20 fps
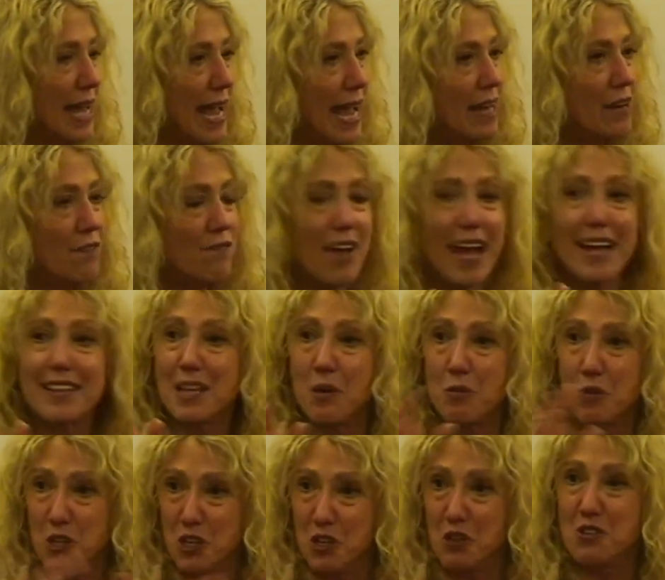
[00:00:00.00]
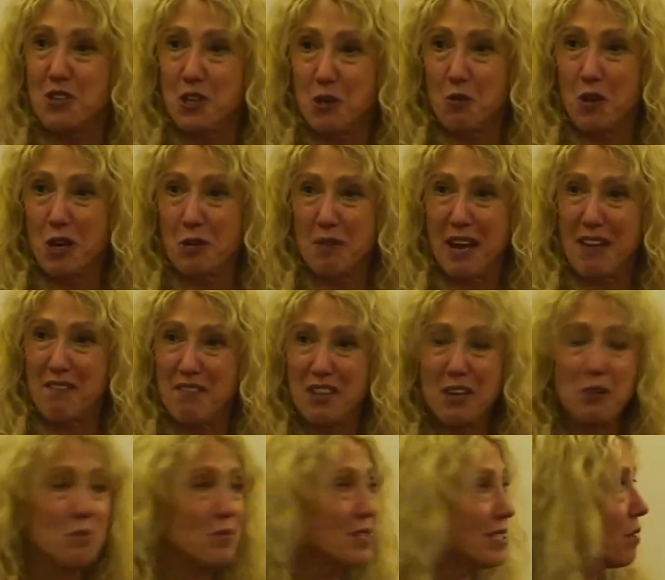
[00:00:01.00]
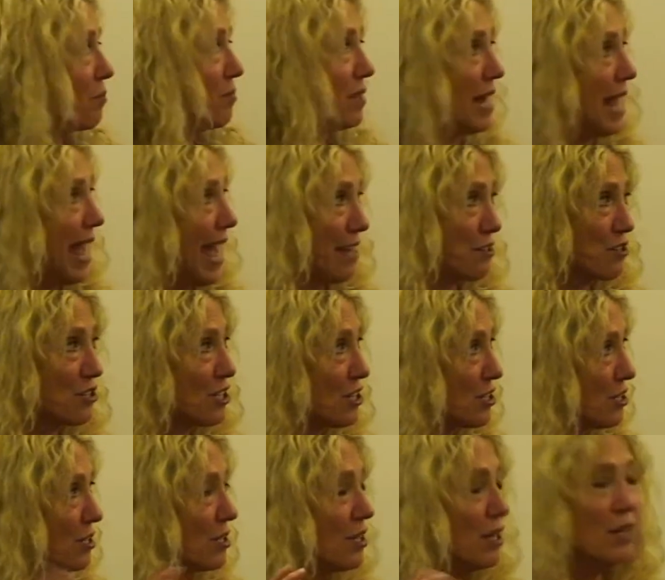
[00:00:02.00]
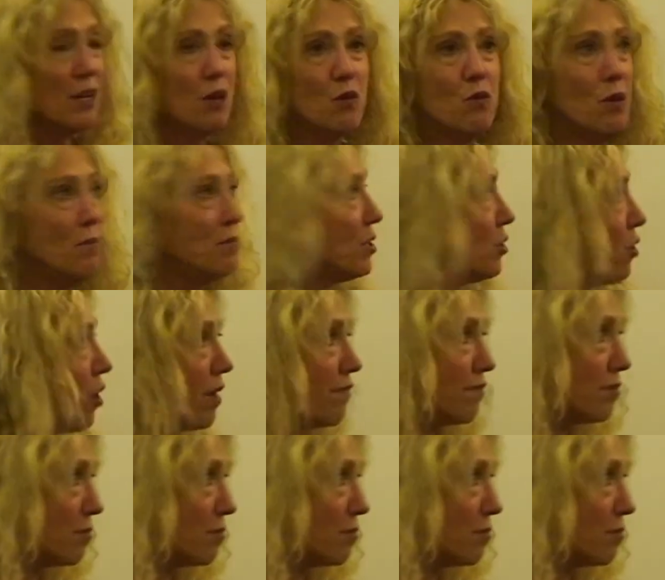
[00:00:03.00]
And in fact, they were using one of my films. Somebody actually ripped it off